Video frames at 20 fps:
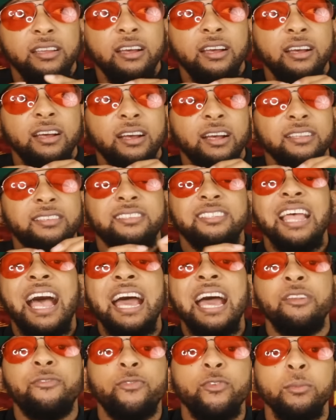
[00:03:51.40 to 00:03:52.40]

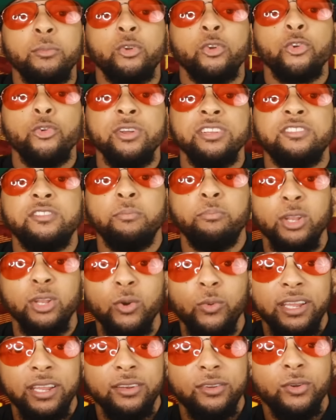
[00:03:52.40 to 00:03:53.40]
aside from Chris
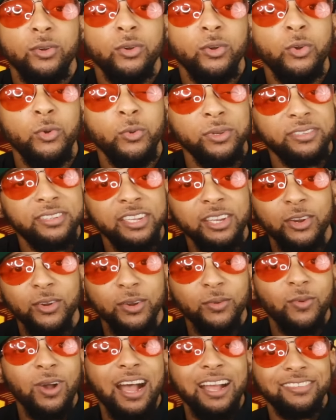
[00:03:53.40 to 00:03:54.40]
Blewett, who was here in
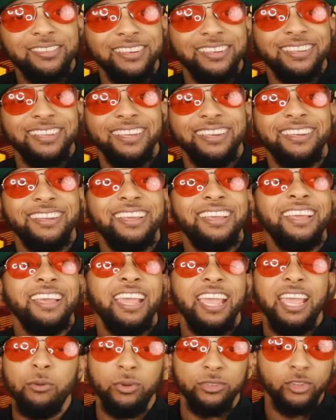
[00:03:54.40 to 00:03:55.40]
Washington
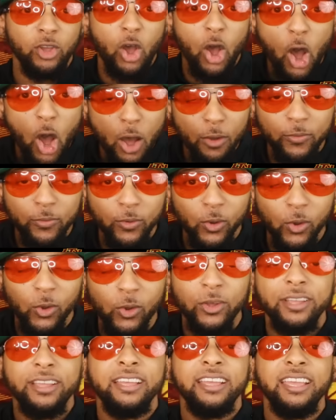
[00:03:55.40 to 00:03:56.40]
and was awful,
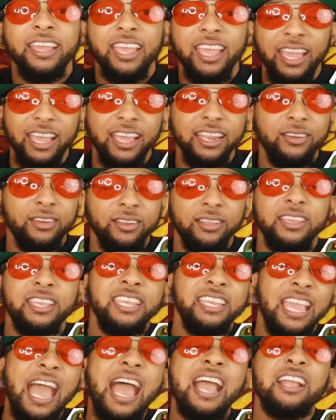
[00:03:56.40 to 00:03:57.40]
and
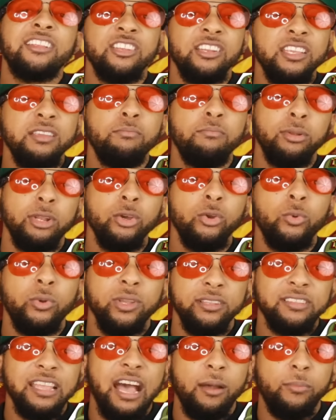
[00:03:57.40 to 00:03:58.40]
he actually blew
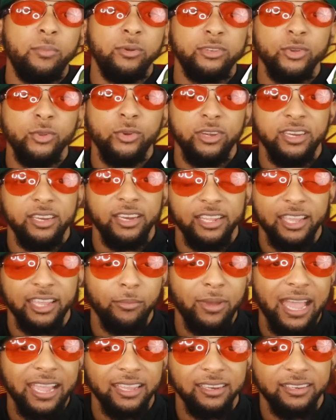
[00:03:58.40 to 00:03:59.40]
his opportunity to get
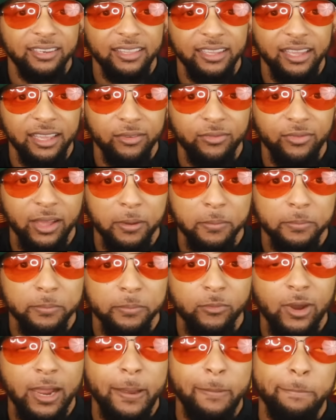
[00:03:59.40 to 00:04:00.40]
back into the NFL,
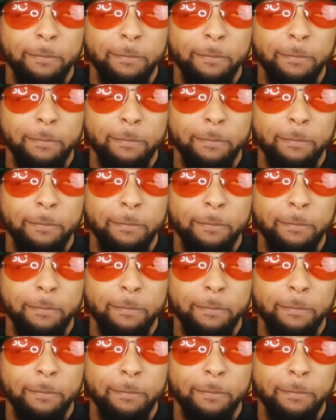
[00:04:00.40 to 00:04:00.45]
right?